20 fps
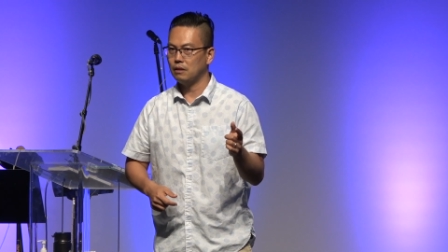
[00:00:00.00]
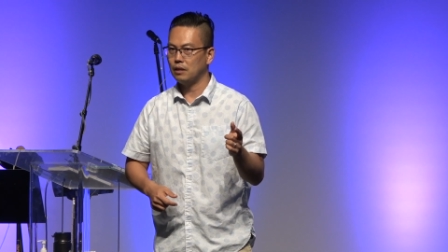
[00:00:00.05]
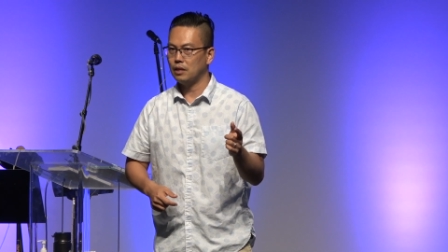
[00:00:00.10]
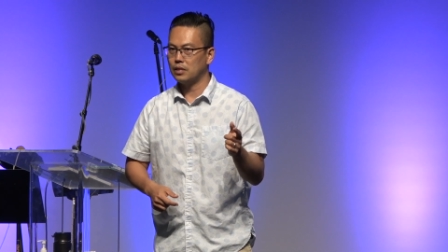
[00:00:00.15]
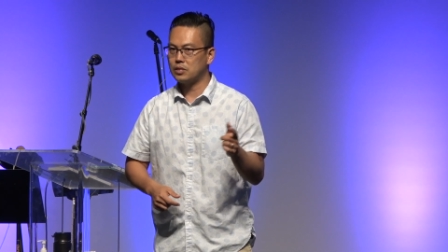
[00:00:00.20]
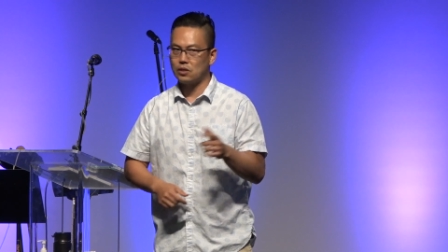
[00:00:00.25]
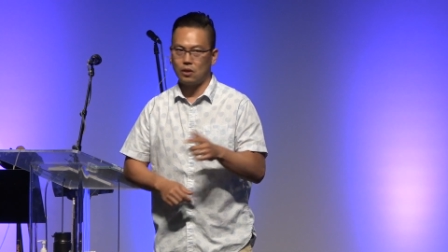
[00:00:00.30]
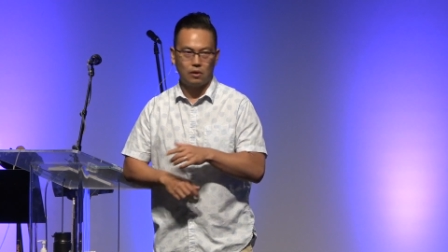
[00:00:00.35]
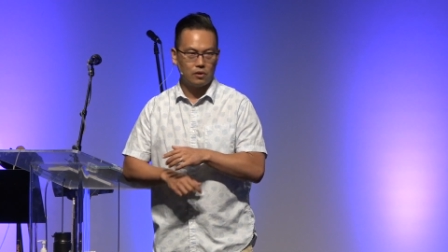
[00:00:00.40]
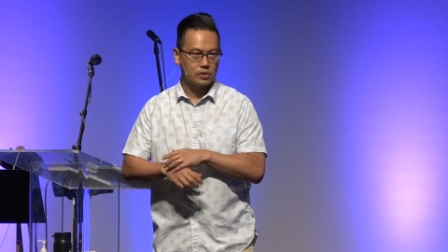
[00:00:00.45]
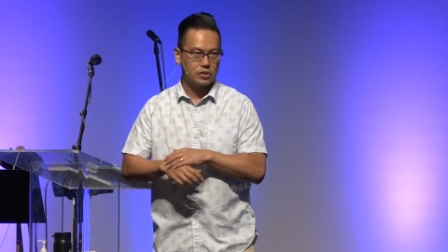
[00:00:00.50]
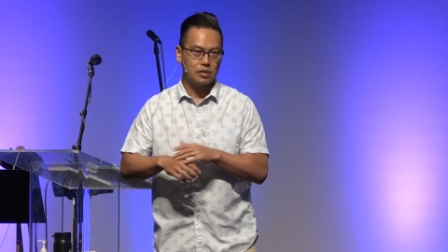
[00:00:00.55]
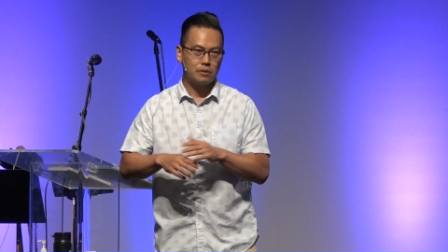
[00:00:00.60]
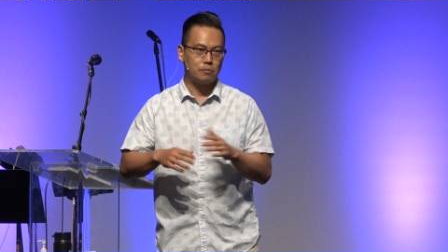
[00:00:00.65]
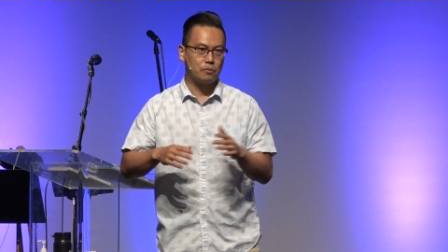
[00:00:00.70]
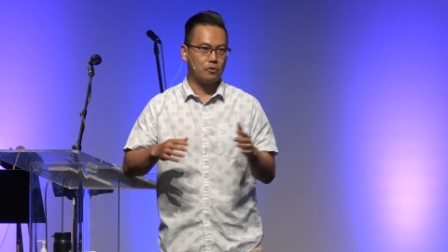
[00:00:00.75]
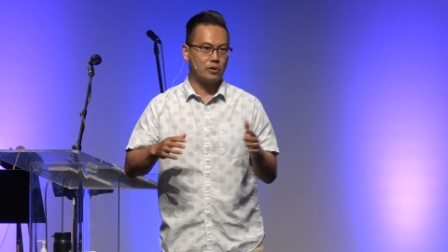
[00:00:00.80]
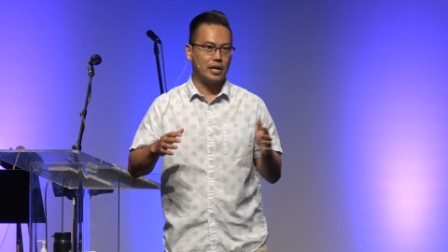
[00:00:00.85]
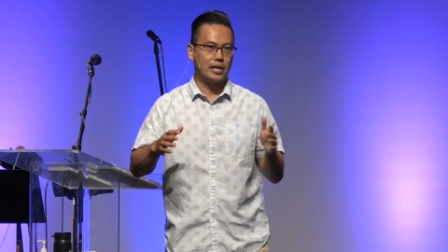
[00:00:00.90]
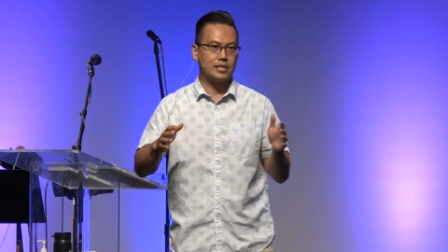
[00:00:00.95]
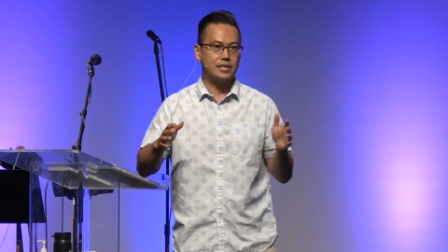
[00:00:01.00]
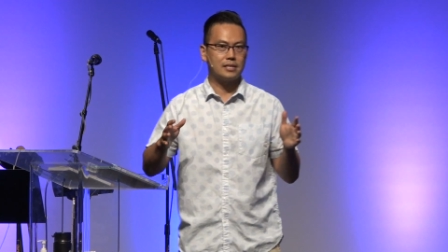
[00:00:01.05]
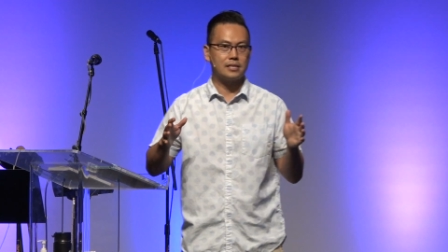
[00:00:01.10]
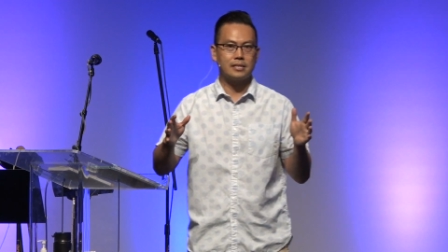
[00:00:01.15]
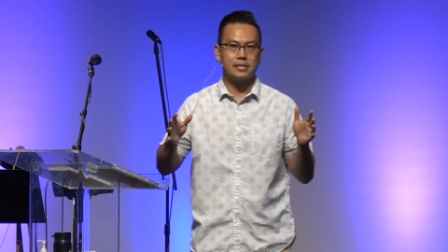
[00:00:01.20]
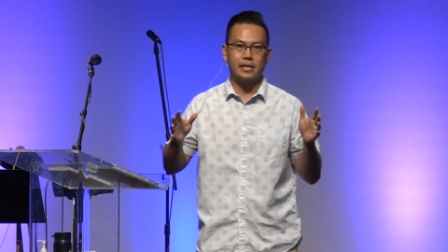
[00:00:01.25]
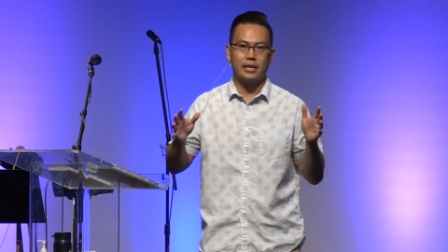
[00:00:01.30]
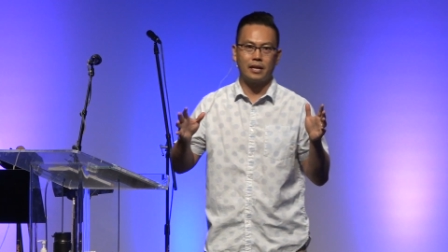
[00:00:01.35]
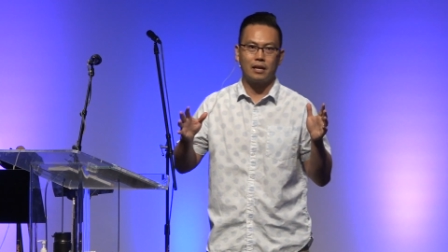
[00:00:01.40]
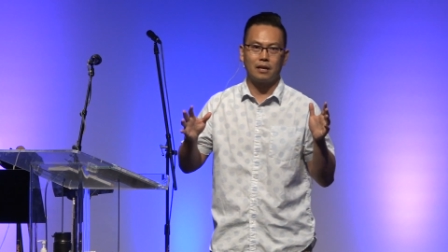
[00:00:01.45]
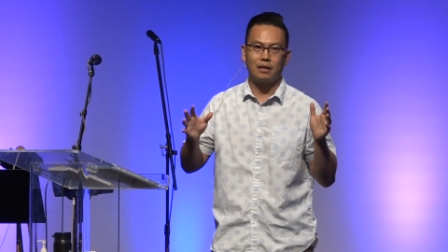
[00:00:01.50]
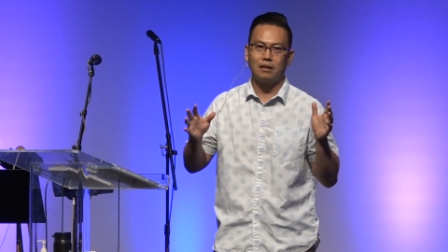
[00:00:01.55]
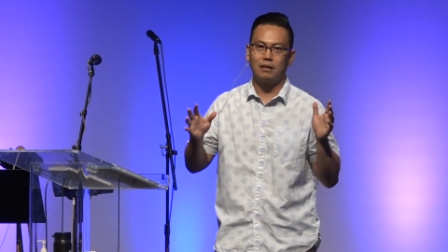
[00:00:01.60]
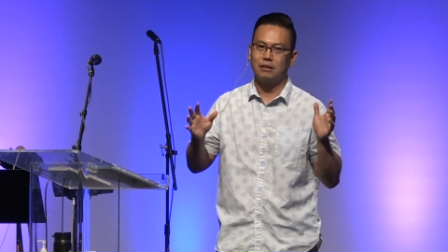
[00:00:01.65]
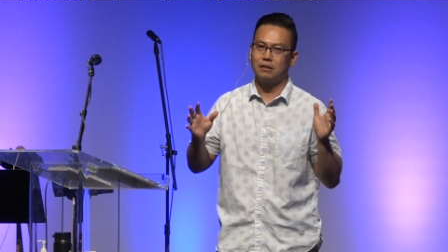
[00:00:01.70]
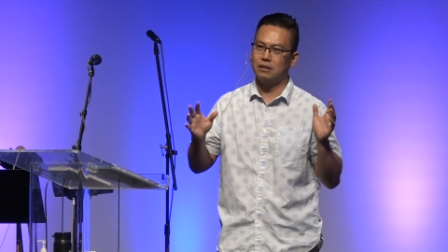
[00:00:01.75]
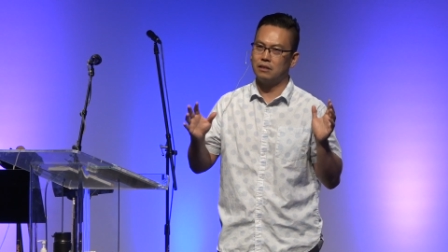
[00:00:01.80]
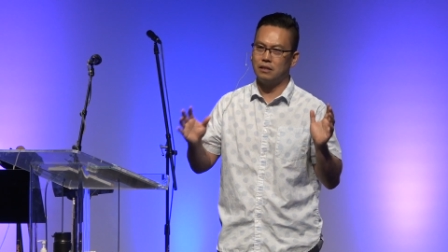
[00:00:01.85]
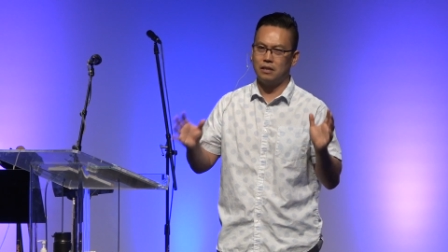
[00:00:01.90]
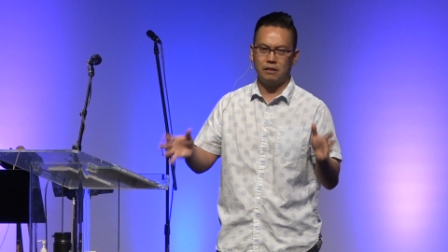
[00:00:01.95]
It's all summarized, He's saying,
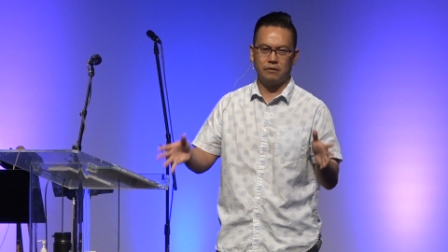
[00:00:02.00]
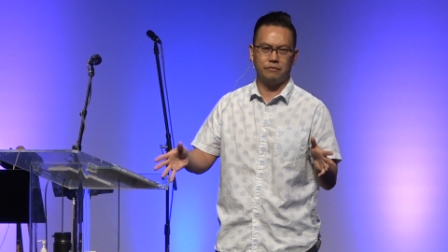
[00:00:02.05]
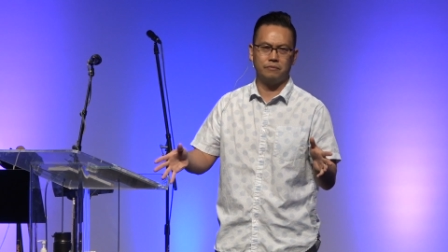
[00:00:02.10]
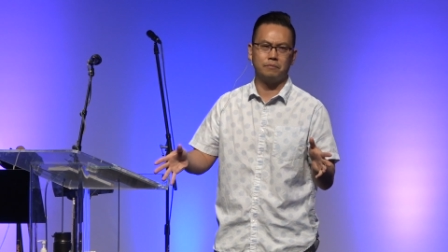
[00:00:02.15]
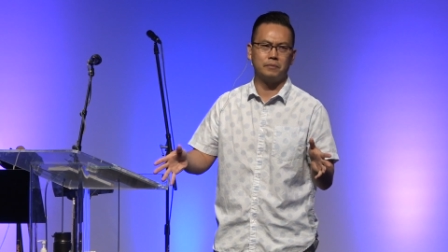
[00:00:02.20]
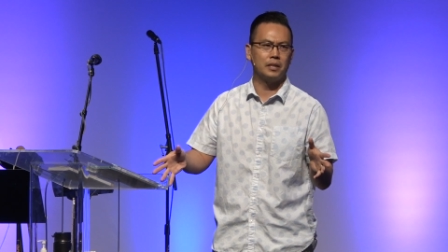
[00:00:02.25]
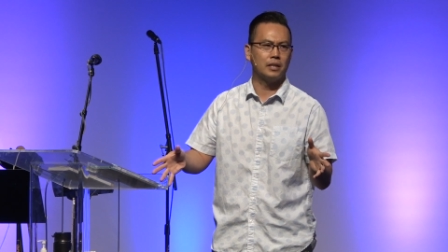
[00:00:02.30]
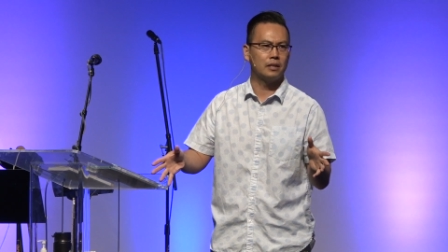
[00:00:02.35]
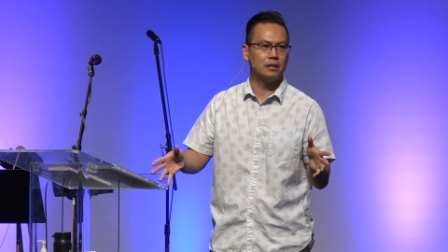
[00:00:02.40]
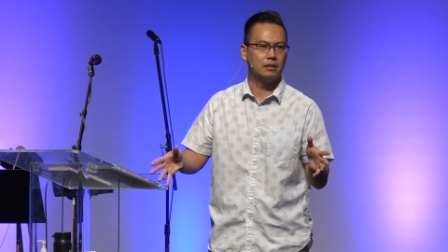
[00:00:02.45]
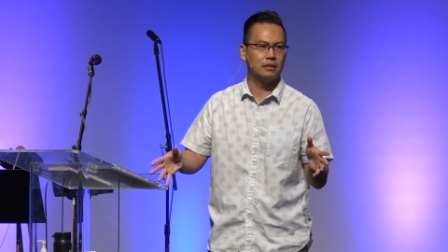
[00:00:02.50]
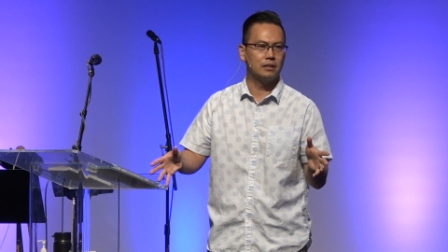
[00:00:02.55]
love me